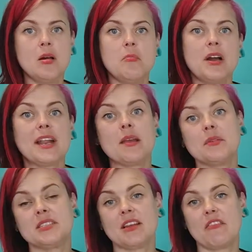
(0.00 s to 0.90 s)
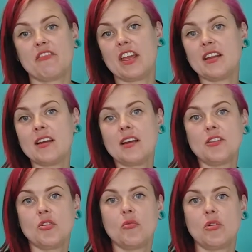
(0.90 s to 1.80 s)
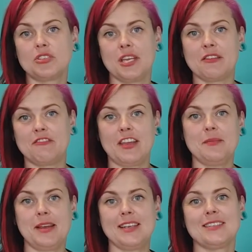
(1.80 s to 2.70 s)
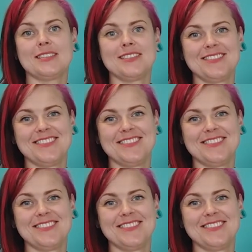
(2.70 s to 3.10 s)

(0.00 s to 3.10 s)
My name is Serafina and you're watching Fina Makes.